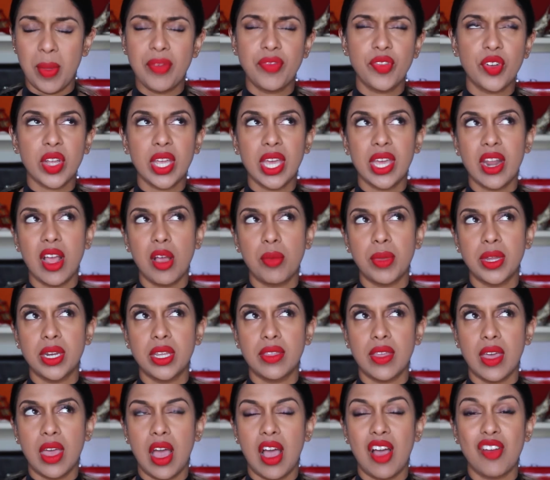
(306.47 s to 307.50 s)
I forget how
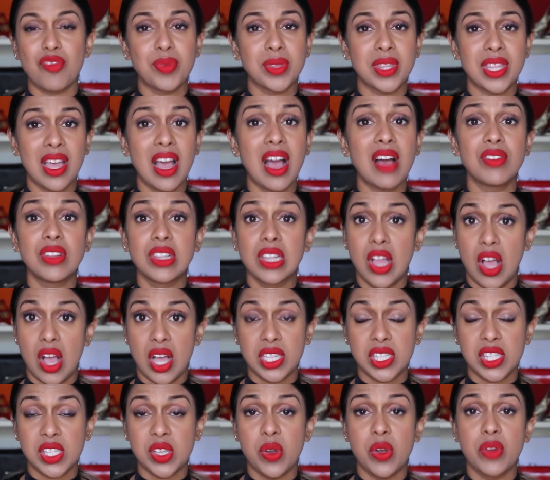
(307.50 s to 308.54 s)
many they have, but they have a
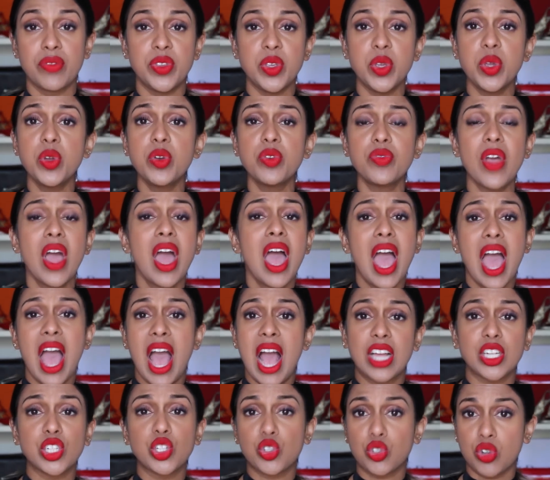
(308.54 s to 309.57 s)
lot. So if you've
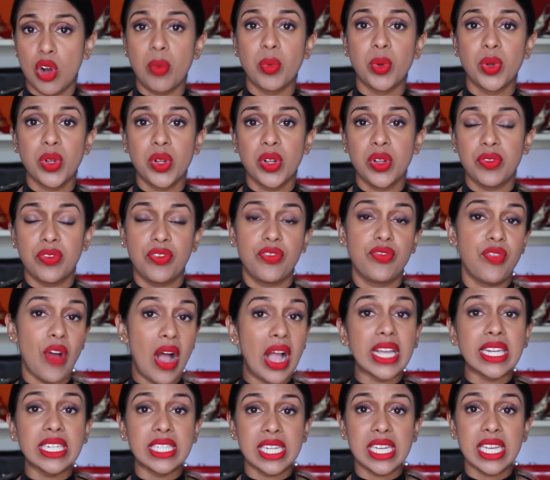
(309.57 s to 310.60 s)
had trouble
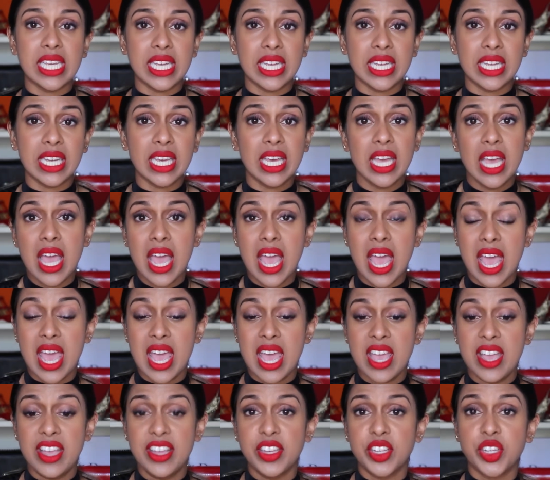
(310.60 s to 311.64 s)
finding
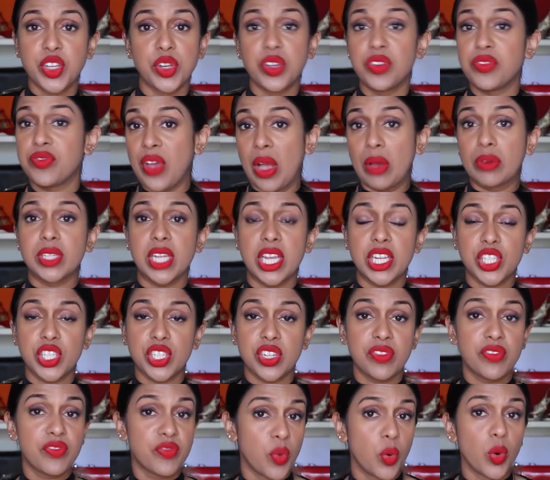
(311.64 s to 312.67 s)
a good
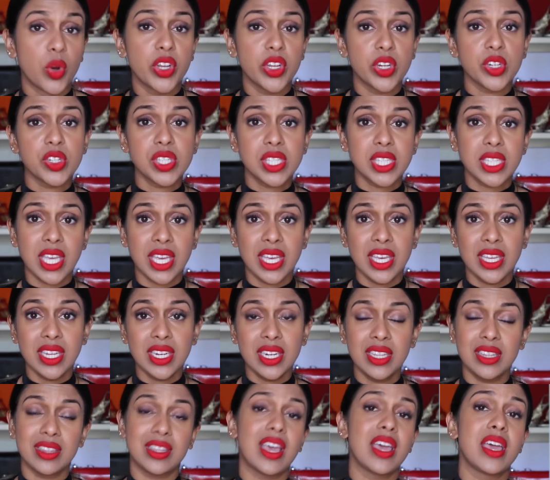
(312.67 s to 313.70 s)
foundation for your
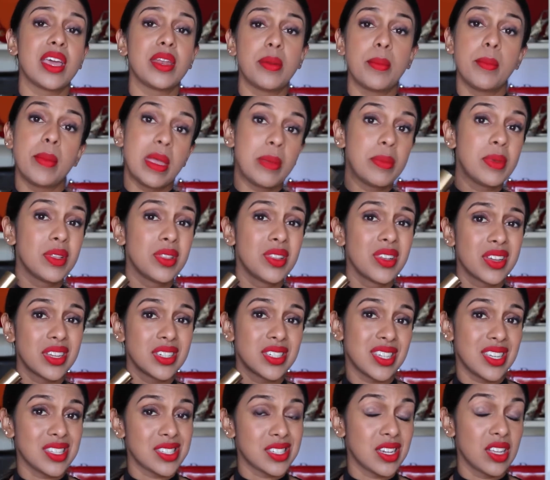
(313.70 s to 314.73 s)
skin, then maybe look
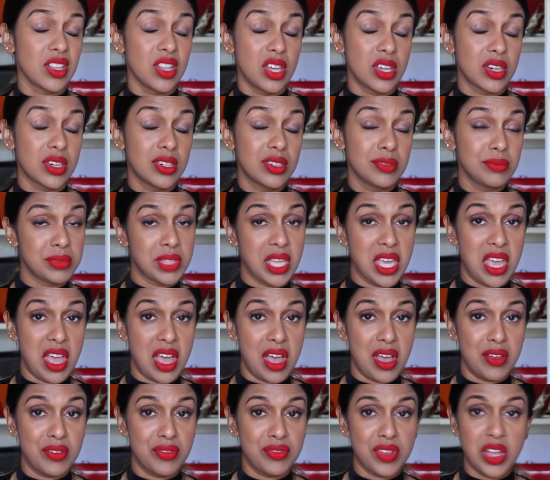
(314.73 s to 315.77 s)
into Estee Lauder. They
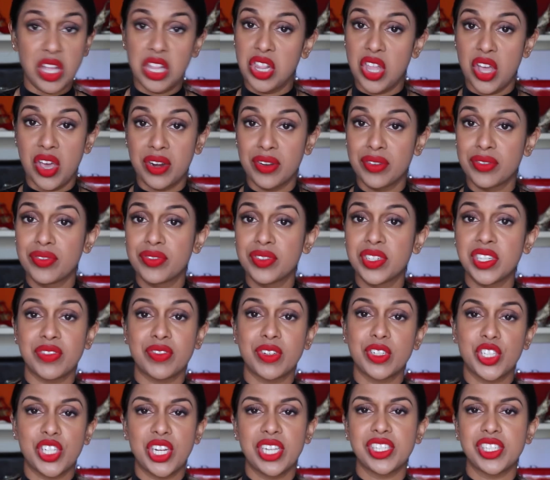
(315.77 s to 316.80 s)
have a lot of
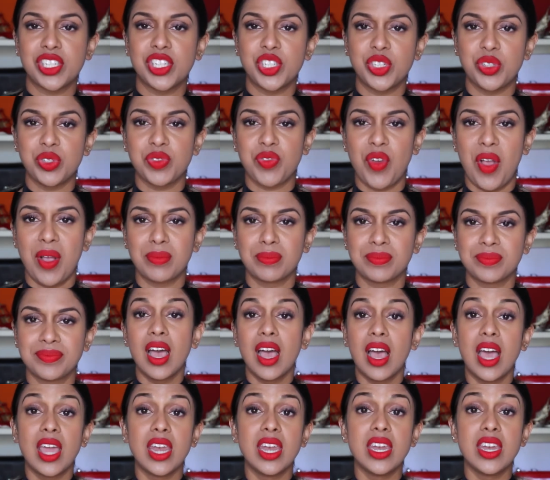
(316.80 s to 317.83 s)
different shades to choose from.
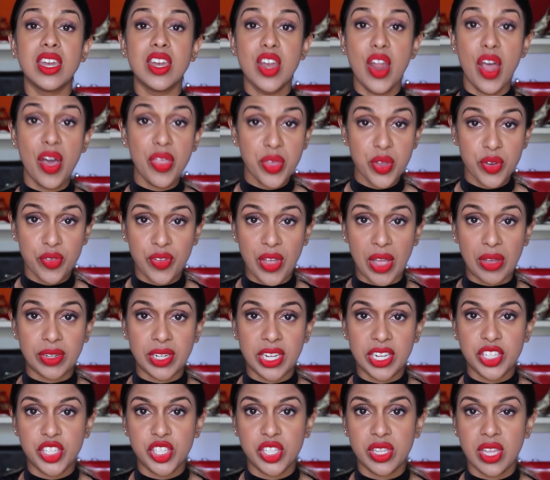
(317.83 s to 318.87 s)
Another
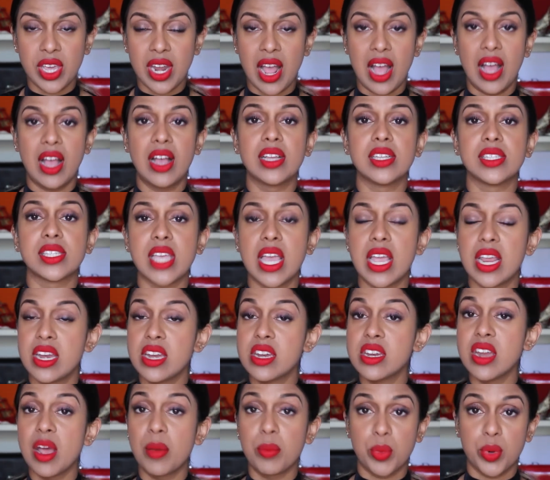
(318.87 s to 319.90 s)
foundation that has a
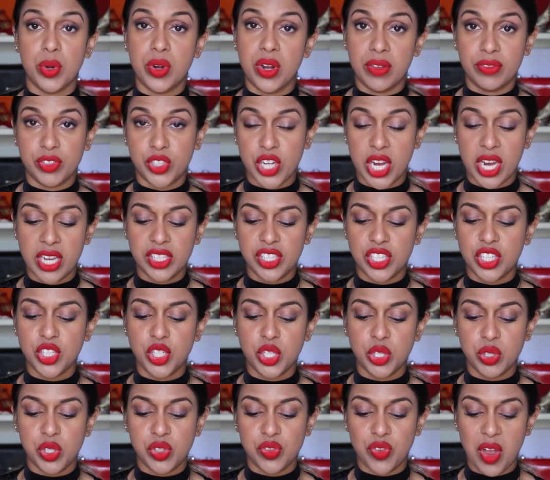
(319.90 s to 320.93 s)
number of shades to
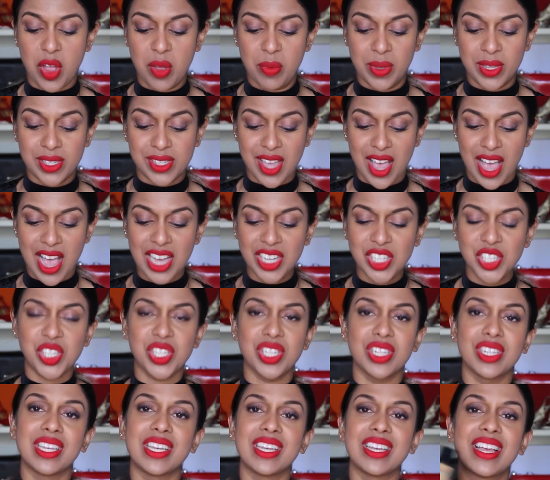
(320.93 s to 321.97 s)
choose from is
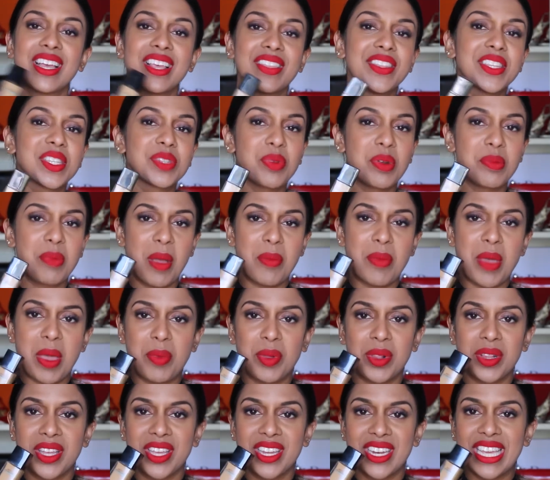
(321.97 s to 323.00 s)
actually this one by
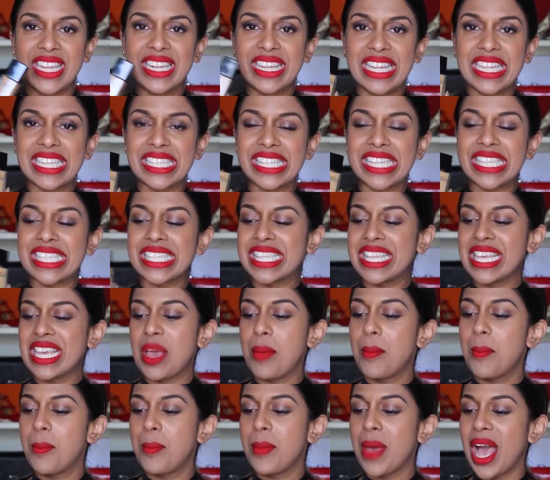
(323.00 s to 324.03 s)
Maybelline. And this is the
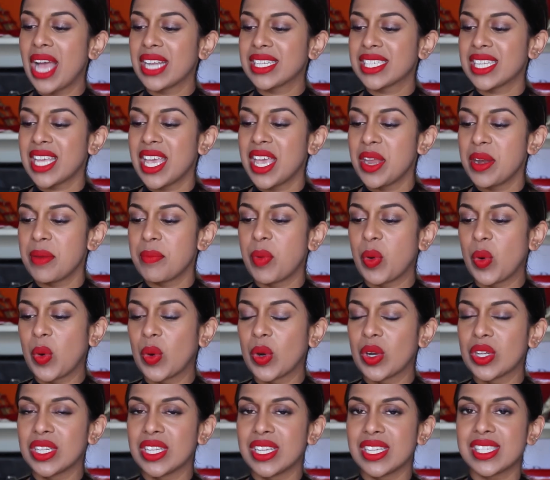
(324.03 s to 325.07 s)
Matte and
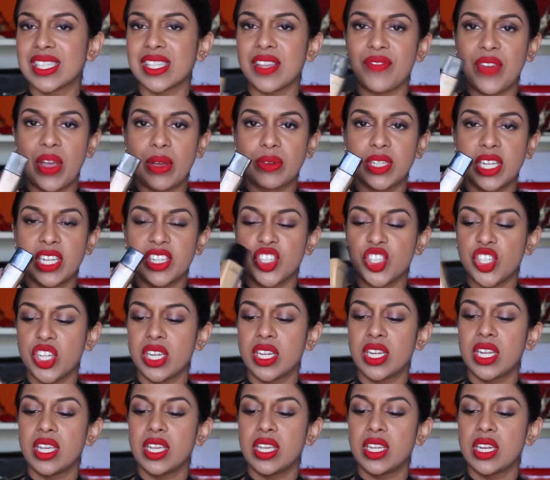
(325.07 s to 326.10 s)
Poreless
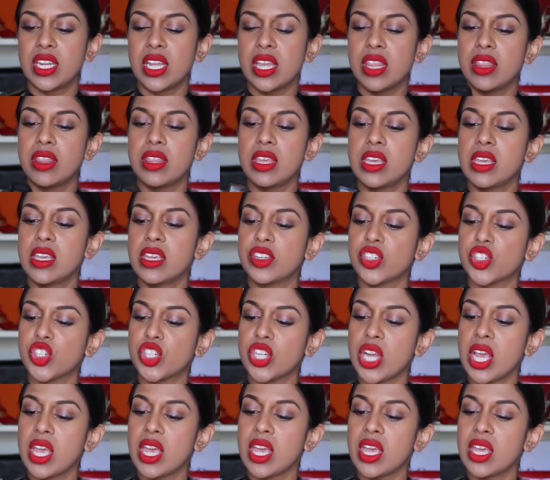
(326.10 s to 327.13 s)
Foundation in the
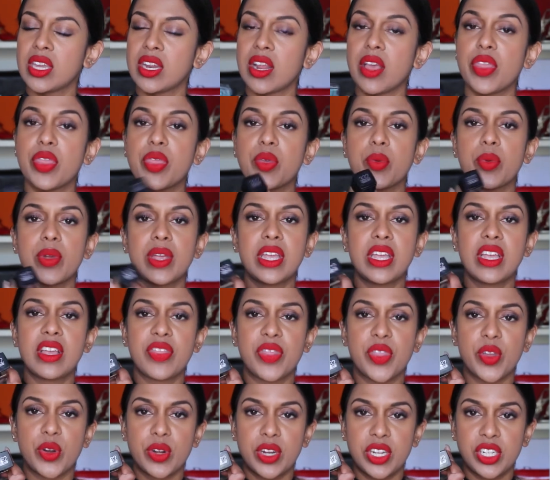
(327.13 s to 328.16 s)
shade
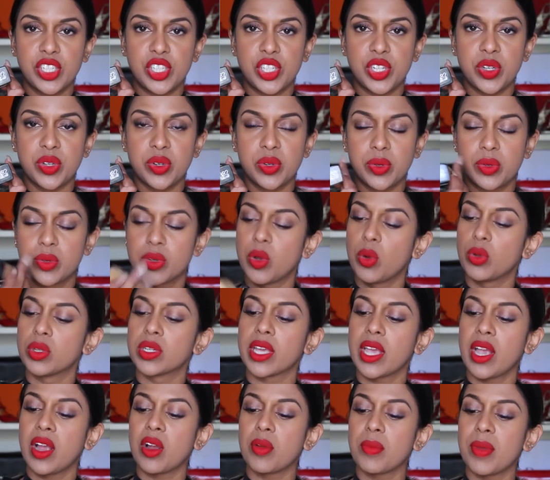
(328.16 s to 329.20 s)
332,
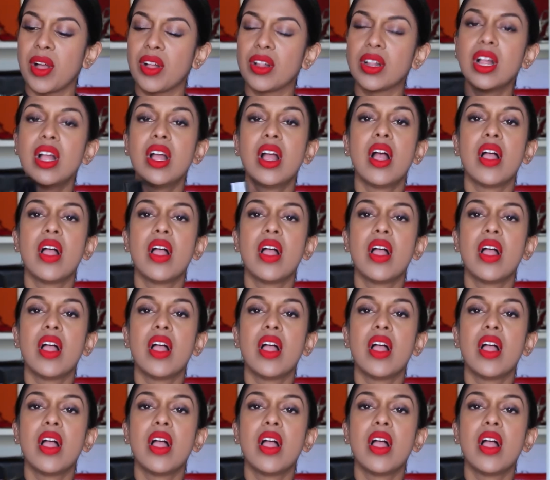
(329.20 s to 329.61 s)
Golden Caramel.